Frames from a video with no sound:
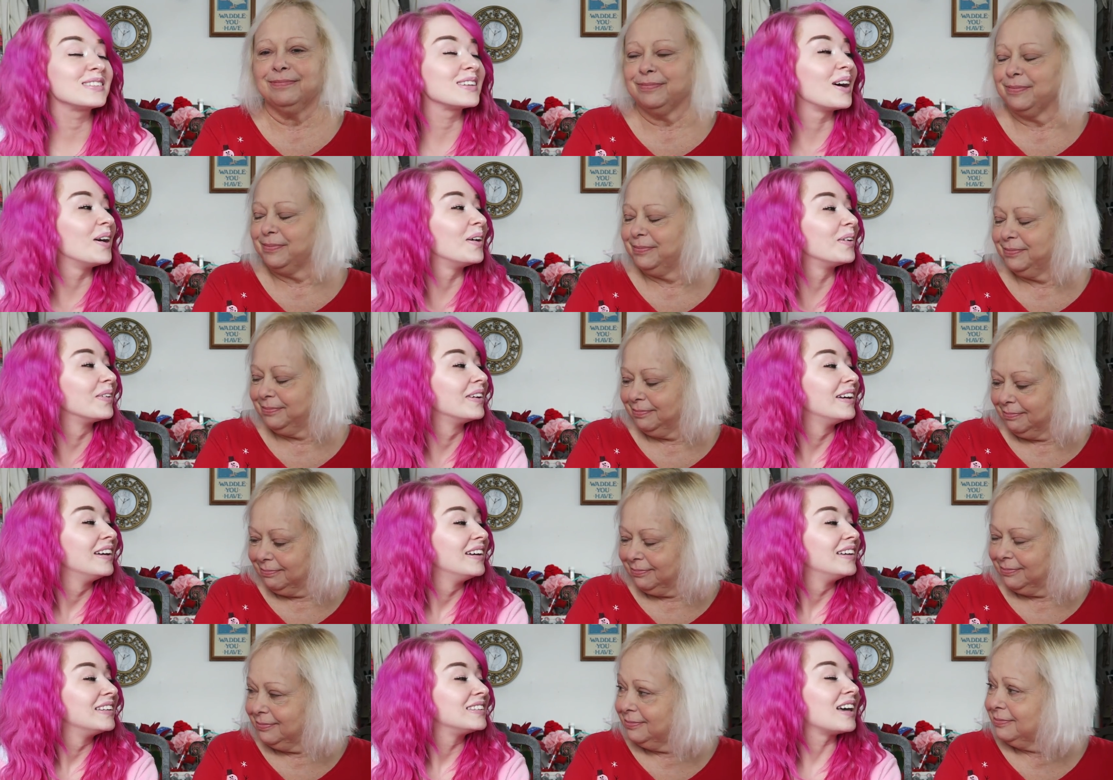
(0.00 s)
Speaker 1: So
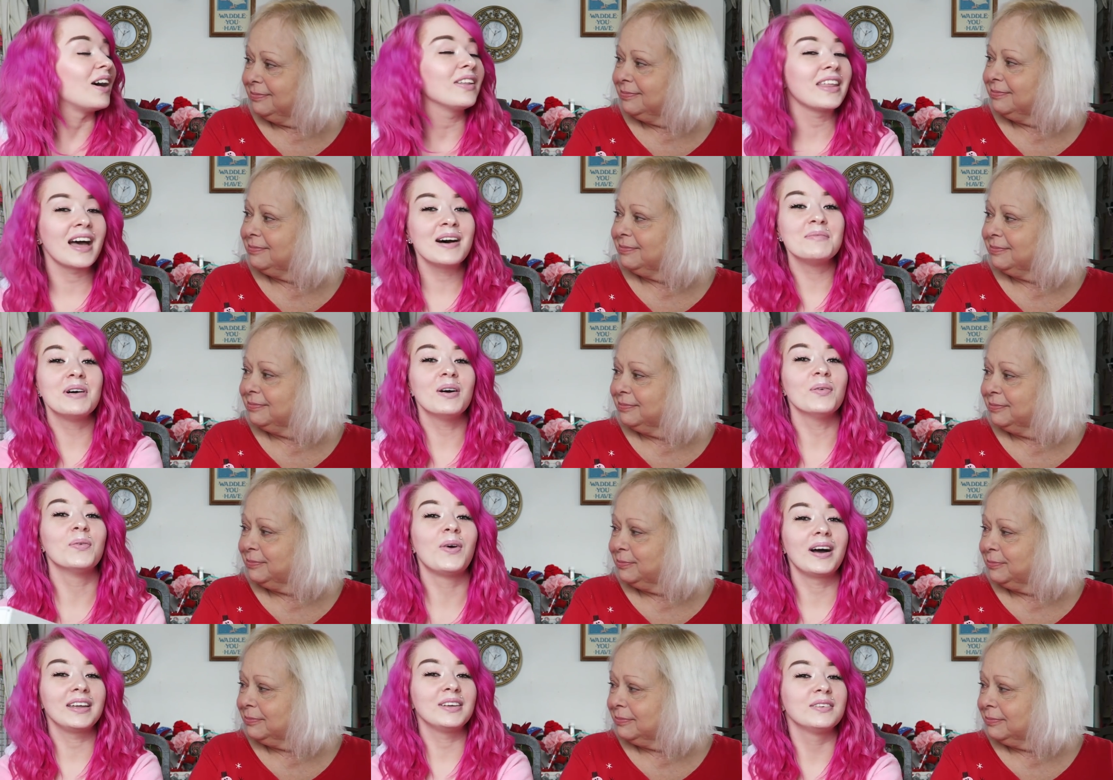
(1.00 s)
tell them
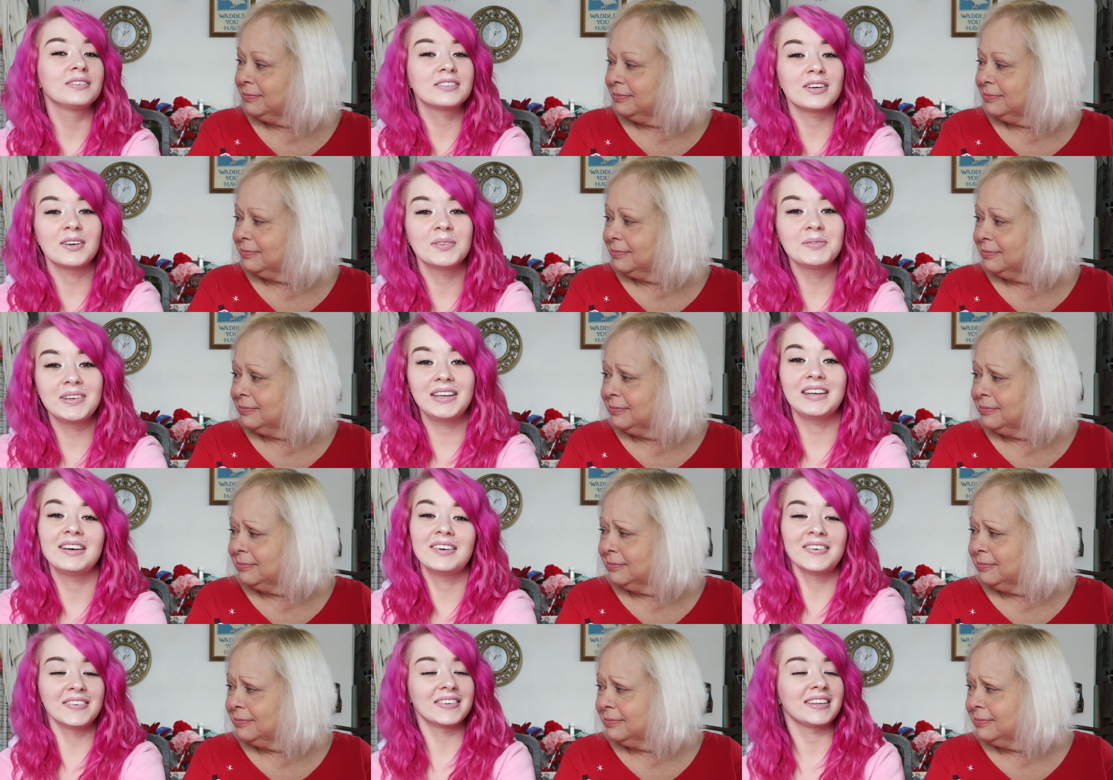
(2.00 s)
what you told me
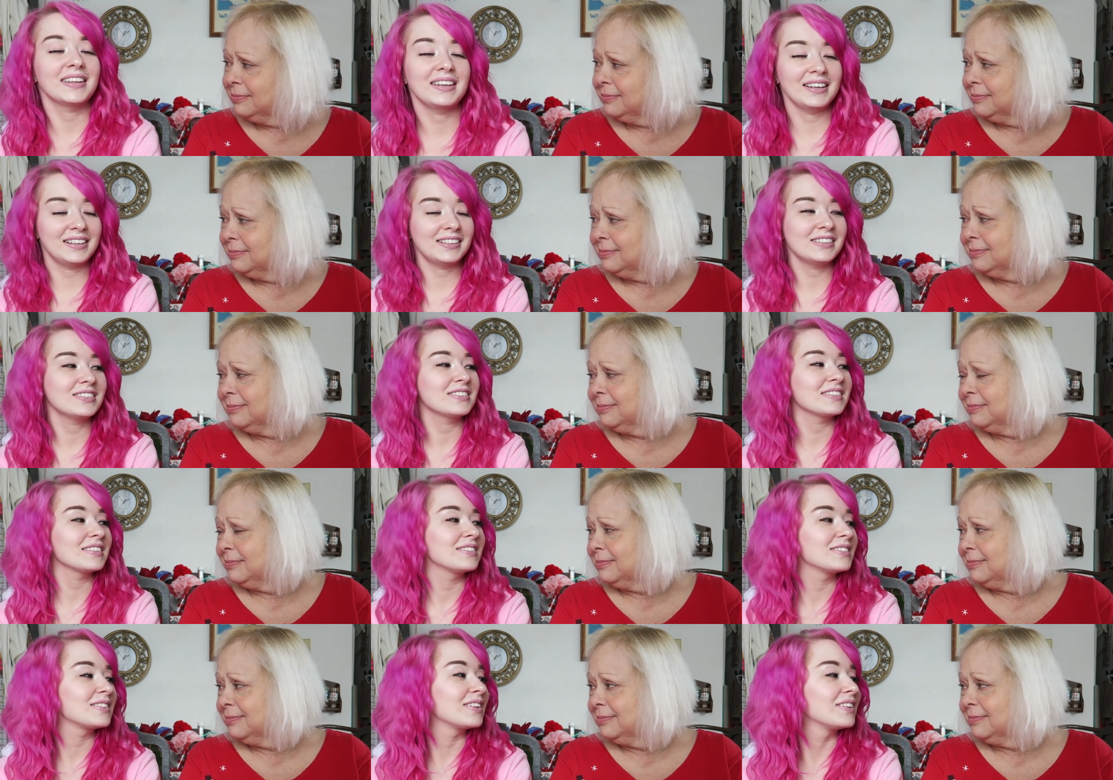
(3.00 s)
over the years
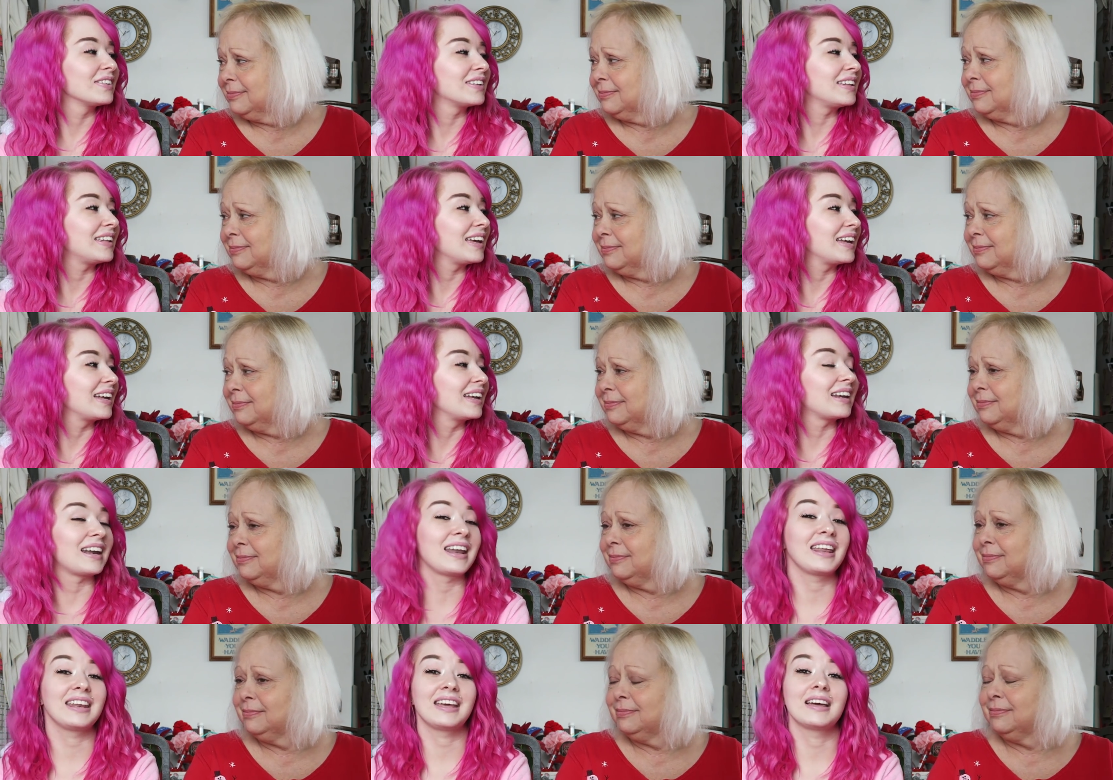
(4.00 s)
so that they can get
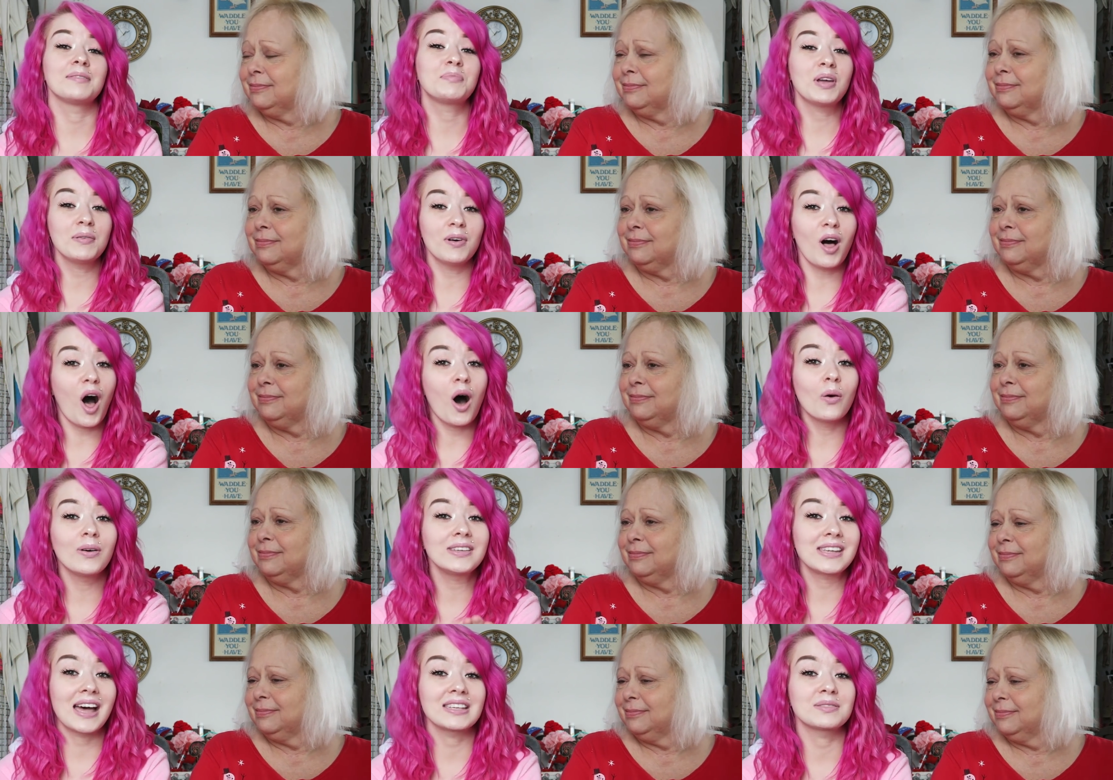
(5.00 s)
an idea. People
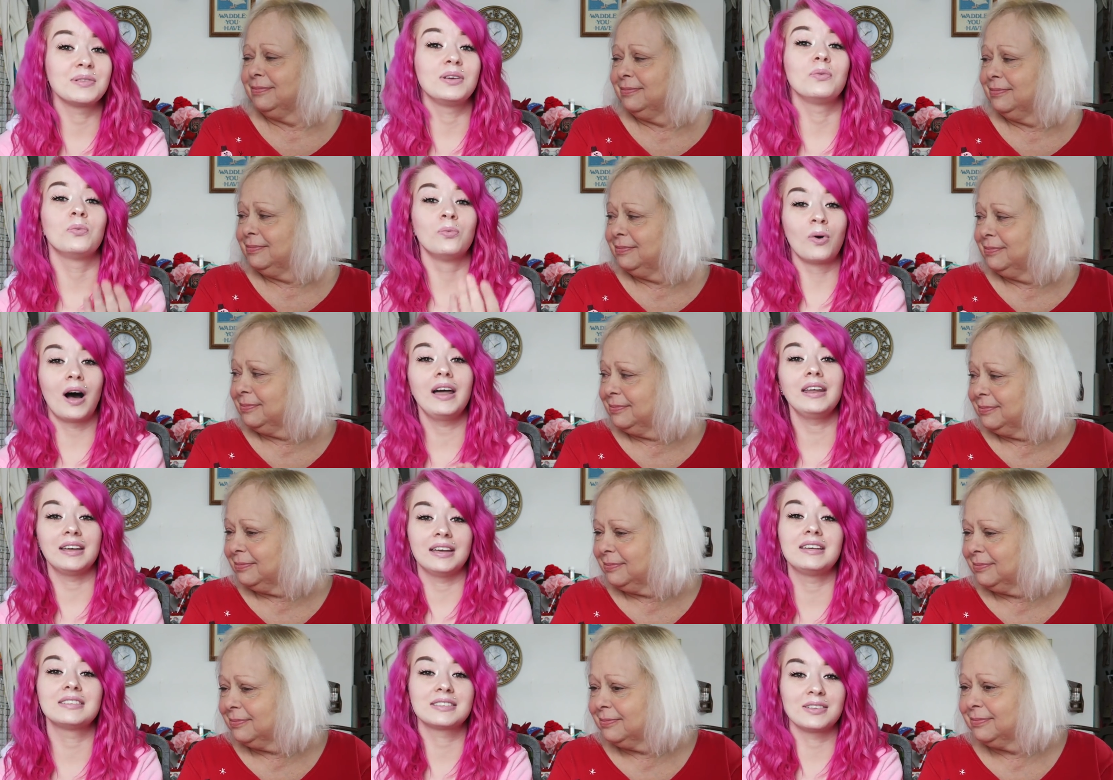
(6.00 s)
always ask me, what
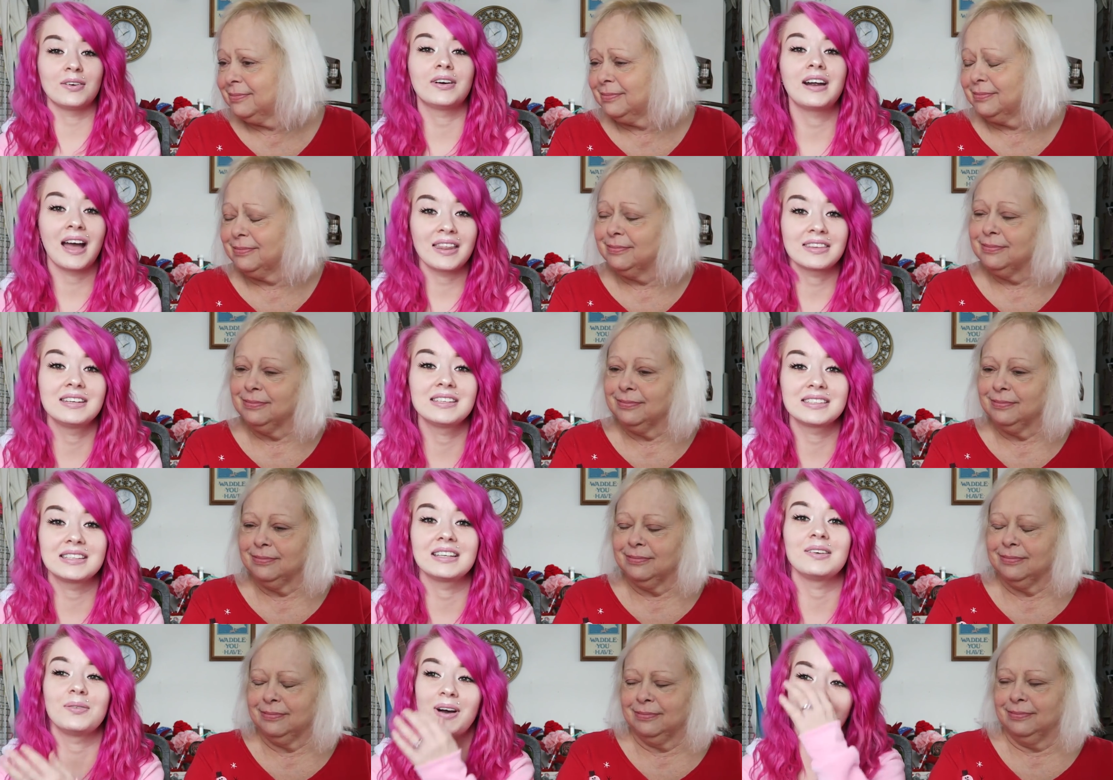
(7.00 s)
is your
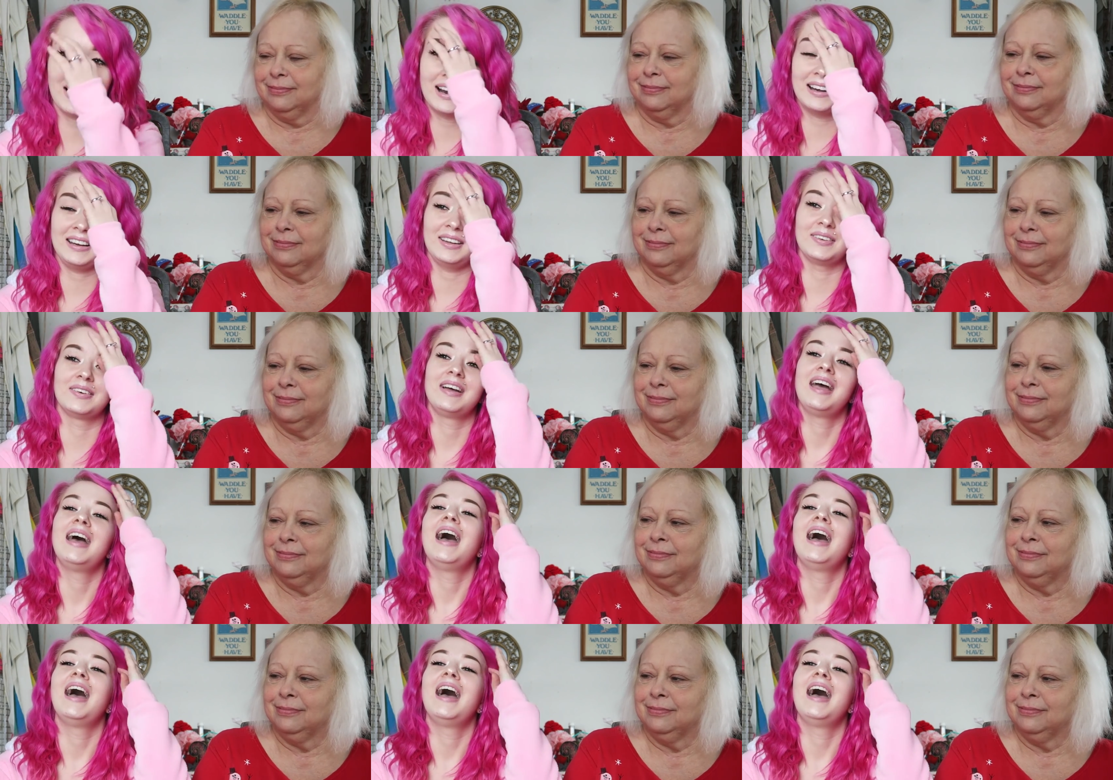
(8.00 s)
ethnicity? What are you?